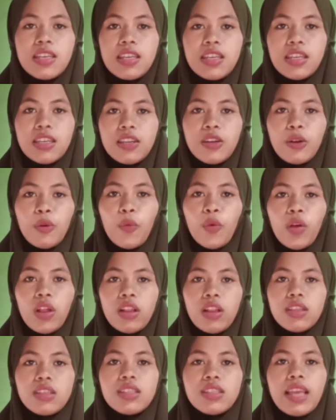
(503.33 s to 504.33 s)
in
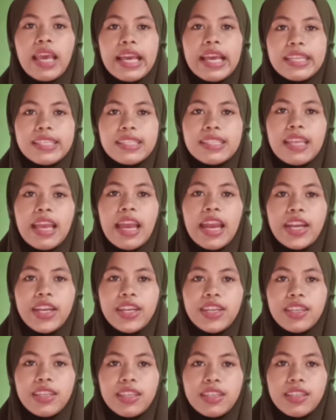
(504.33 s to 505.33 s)
Welsh as Aig,